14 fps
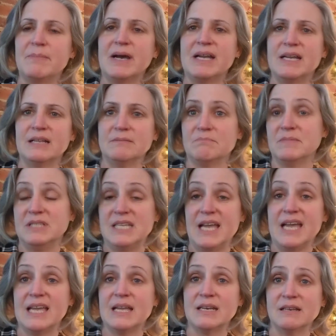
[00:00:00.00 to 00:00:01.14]
my
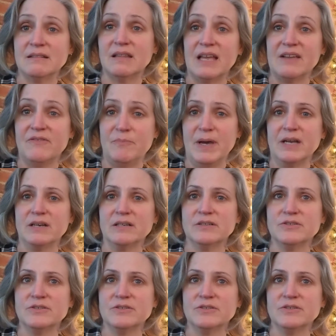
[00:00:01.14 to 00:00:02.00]
day and life better.